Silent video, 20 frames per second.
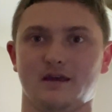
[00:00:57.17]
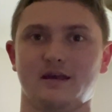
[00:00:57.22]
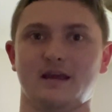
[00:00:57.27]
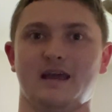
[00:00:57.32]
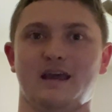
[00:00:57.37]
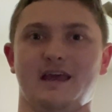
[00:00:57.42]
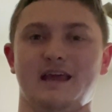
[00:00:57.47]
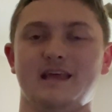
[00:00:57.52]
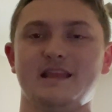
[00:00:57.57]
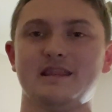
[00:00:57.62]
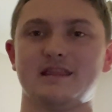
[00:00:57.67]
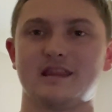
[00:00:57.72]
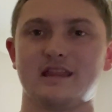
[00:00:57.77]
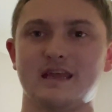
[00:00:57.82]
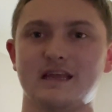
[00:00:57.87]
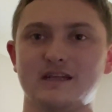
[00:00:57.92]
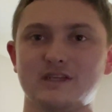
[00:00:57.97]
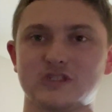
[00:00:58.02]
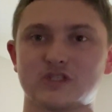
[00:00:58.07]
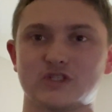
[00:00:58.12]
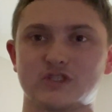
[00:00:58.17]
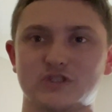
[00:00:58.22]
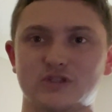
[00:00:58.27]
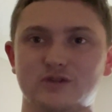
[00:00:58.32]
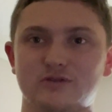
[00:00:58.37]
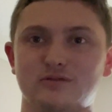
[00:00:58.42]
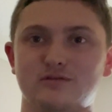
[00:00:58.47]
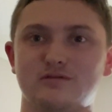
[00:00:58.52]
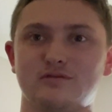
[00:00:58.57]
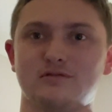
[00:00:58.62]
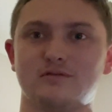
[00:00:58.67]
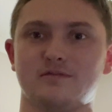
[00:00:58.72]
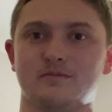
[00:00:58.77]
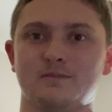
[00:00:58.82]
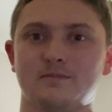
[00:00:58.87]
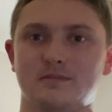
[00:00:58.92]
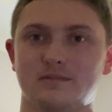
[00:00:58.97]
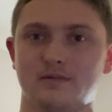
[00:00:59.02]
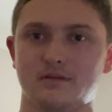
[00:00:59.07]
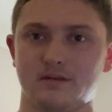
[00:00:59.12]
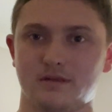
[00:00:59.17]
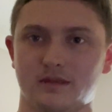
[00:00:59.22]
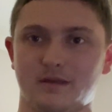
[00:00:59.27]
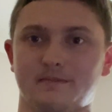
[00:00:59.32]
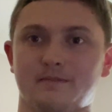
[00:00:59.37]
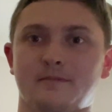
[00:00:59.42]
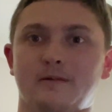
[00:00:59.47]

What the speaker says: And thanks to the